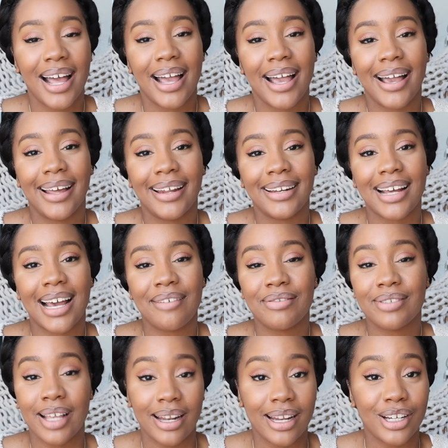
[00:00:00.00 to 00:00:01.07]
And I've
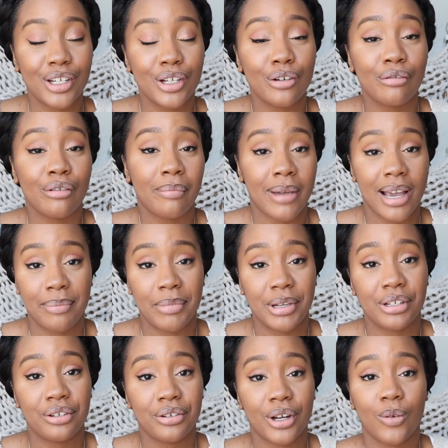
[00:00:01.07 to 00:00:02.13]
set it to remind me
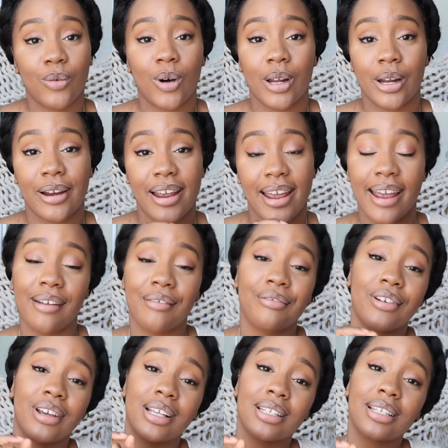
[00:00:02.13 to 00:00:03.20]
to drink water
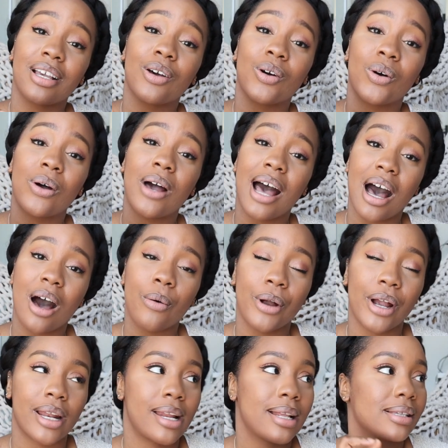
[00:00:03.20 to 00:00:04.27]
every single hour,
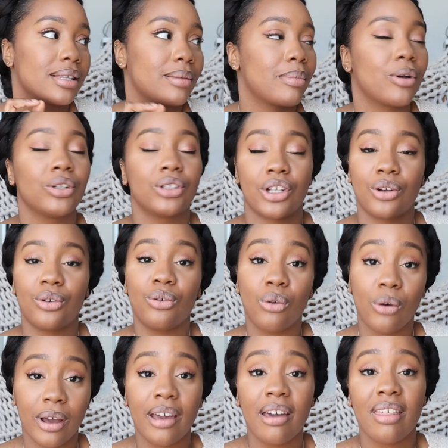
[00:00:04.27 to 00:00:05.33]
and it's the most
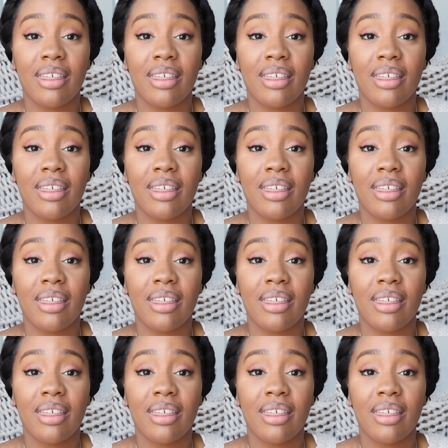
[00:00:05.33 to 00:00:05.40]
annoying